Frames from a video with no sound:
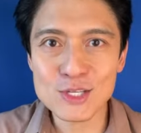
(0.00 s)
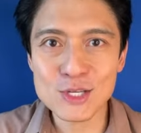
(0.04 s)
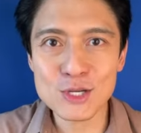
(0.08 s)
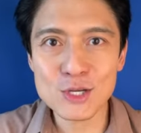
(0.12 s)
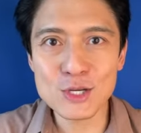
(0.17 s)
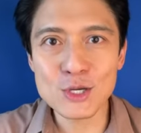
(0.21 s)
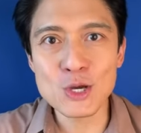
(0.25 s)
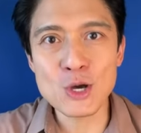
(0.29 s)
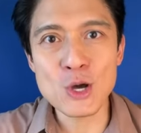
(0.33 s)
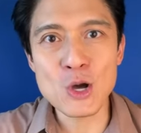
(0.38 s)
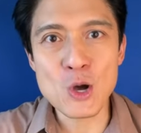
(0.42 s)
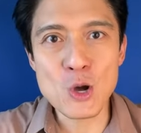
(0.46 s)

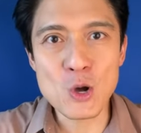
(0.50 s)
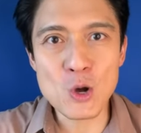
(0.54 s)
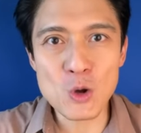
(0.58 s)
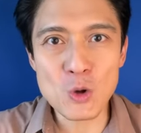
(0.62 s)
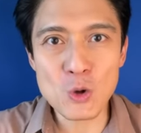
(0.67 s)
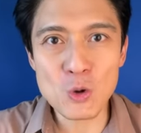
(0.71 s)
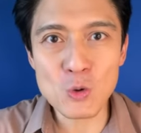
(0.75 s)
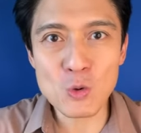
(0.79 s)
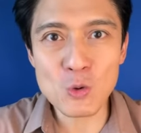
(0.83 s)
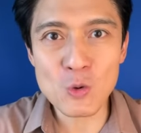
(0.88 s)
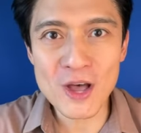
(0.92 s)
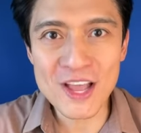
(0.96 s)

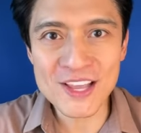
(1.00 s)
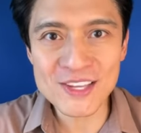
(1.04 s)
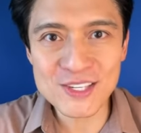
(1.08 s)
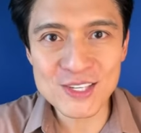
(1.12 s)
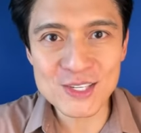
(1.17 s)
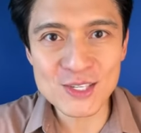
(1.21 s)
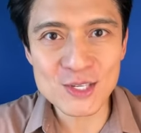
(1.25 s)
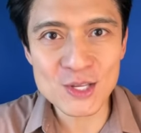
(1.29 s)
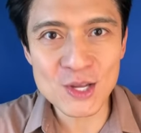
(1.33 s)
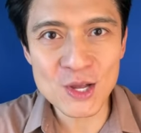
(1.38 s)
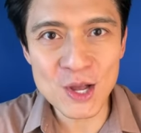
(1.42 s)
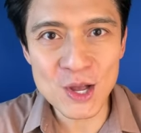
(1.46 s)
ago I
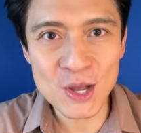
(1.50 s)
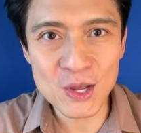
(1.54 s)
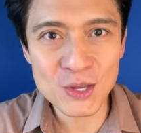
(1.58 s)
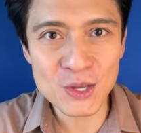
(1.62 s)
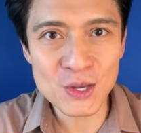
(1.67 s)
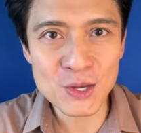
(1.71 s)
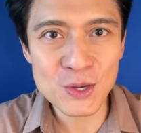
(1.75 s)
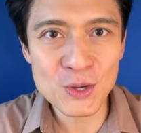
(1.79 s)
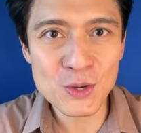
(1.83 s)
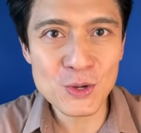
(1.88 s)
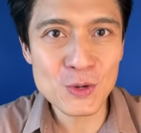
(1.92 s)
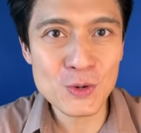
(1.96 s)
saw
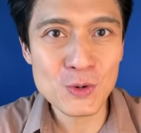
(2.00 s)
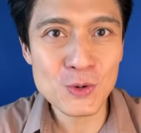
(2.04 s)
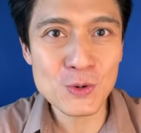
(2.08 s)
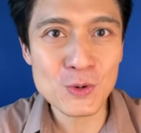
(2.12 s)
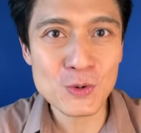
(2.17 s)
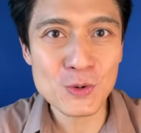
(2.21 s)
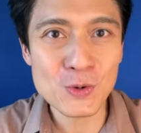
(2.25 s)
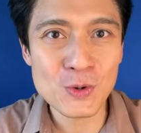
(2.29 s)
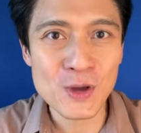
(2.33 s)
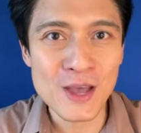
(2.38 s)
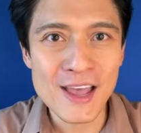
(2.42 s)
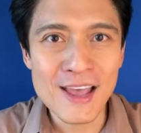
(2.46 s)

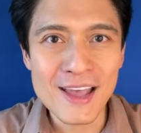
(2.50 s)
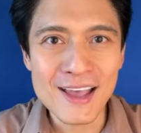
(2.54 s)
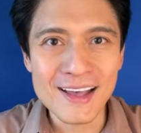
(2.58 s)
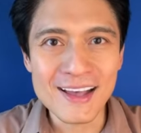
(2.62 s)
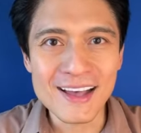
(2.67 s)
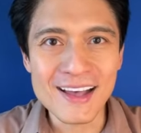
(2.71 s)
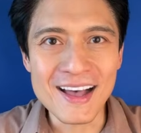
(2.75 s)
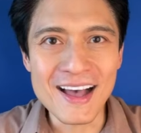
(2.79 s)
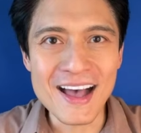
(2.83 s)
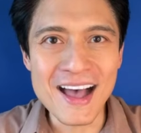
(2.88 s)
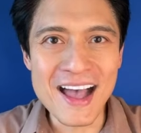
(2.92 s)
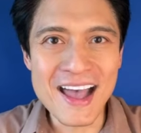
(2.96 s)
you.
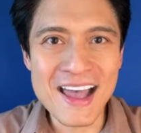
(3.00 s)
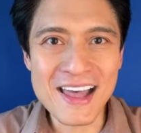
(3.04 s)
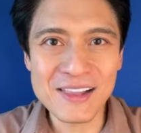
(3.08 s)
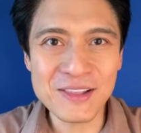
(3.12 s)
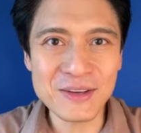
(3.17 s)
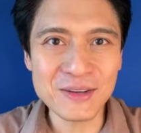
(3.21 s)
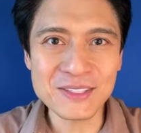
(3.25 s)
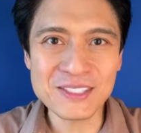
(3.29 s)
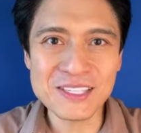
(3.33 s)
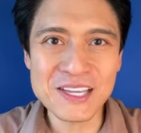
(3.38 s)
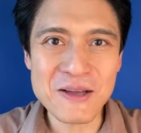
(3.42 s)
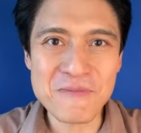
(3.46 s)
I
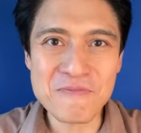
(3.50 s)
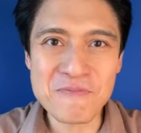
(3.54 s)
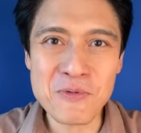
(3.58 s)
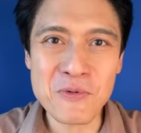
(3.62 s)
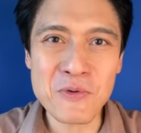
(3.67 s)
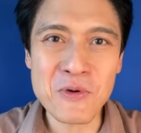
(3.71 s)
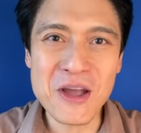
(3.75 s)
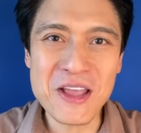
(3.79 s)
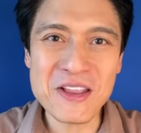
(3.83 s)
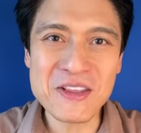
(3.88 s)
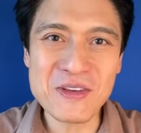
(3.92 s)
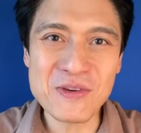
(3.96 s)
looked up
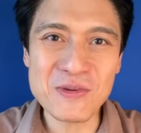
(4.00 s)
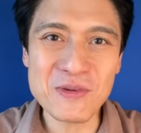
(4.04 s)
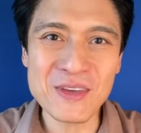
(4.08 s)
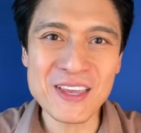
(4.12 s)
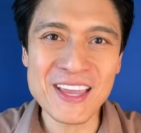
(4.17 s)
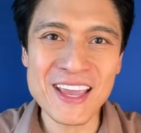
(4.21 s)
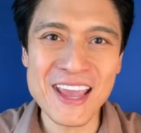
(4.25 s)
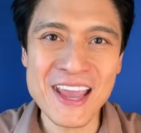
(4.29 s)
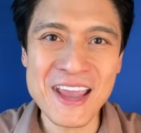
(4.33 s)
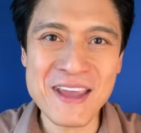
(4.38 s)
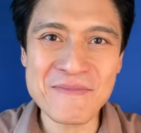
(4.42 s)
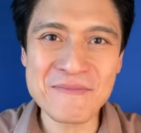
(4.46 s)
when you
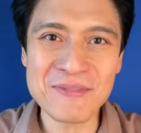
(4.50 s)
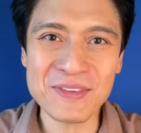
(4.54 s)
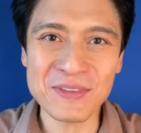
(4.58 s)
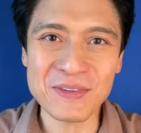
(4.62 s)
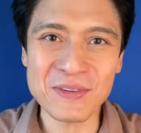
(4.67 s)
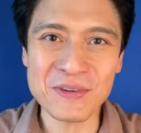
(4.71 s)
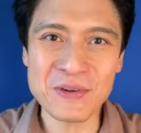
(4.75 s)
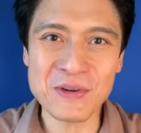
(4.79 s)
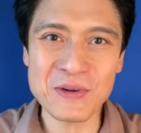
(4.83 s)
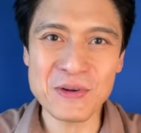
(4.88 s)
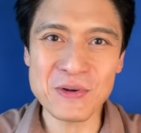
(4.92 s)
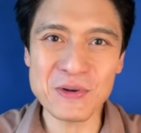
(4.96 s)
came
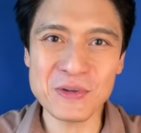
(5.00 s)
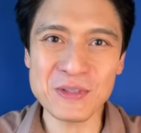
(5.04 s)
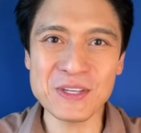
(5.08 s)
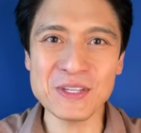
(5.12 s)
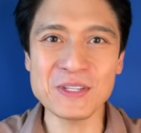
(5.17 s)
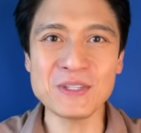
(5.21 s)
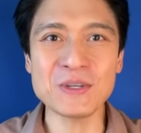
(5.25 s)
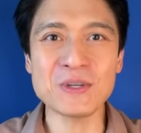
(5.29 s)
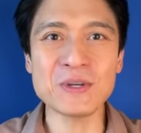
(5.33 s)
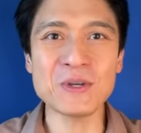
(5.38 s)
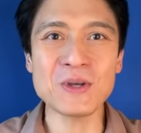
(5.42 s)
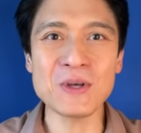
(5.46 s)
through the
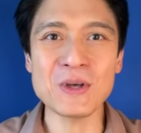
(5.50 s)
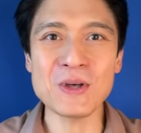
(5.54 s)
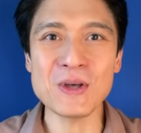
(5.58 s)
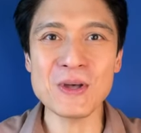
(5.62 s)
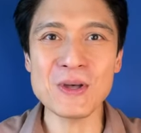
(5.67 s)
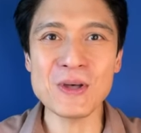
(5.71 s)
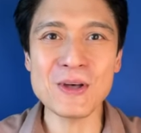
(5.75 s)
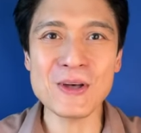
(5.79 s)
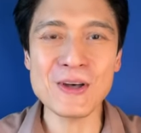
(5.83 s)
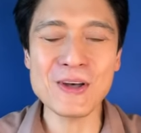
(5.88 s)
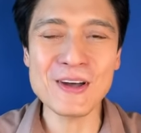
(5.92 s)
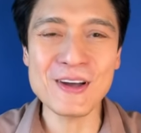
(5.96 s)

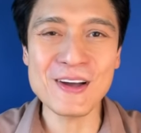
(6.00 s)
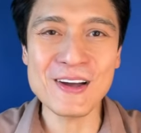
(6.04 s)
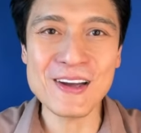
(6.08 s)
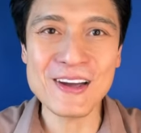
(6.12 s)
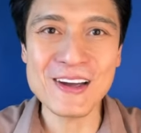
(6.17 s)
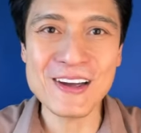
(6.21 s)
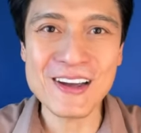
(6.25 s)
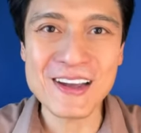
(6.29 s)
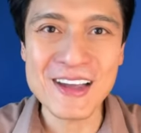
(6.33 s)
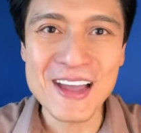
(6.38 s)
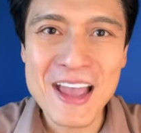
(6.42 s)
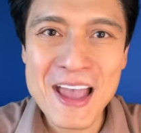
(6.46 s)

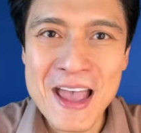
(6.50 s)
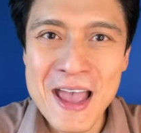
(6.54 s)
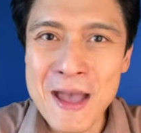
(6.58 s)
door.